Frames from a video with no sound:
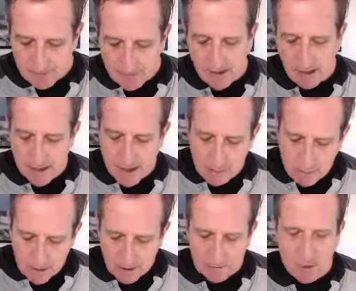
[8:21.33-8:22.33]
a number
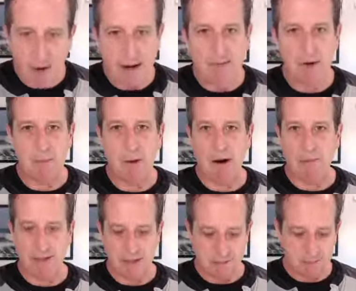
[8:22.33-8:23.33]
of creative
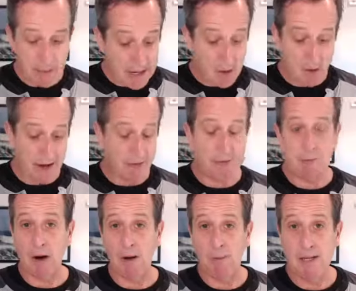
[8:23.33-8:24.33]
departments, big creative
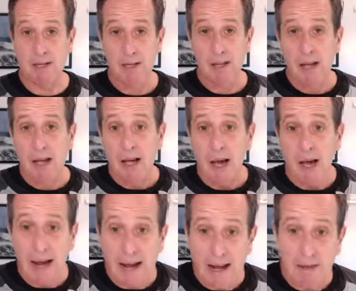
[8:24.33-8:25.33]
departments. I
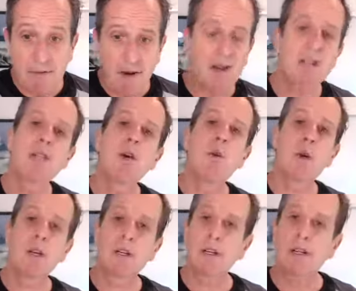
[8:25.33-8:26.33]
have also
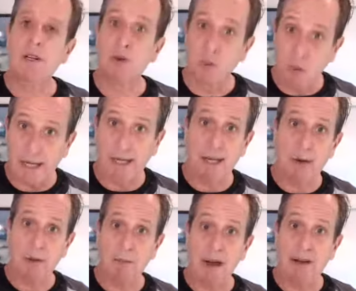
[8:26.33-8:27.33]
worked directly with
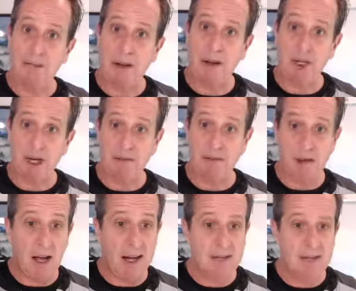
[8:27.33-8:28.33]
my fair share of
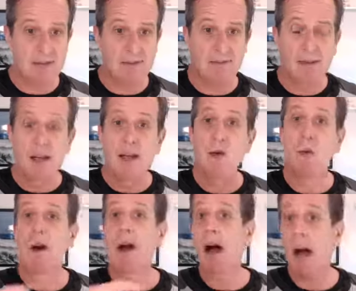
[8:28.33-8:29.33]
clients
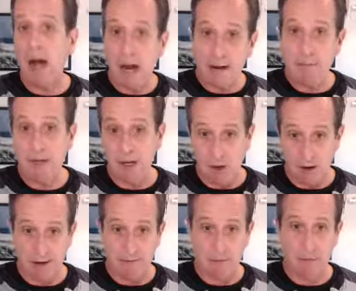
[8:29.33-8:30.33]
where I'm the creative
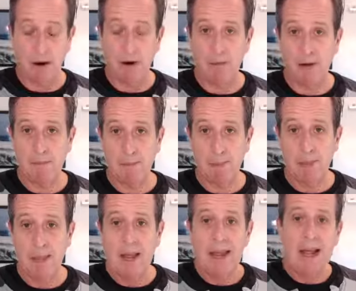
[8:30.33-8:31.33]
department.
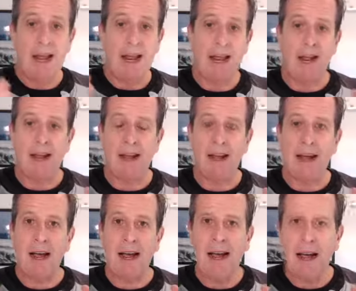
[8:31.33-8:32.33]
And I
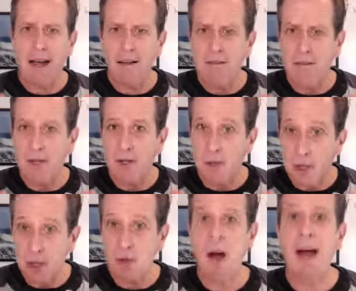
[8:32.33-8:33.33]
have
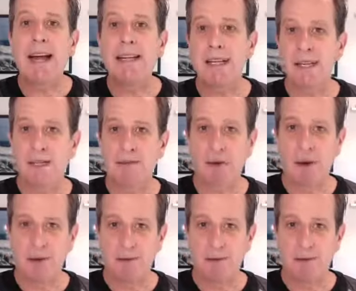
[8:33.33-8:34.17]
two ideas for you.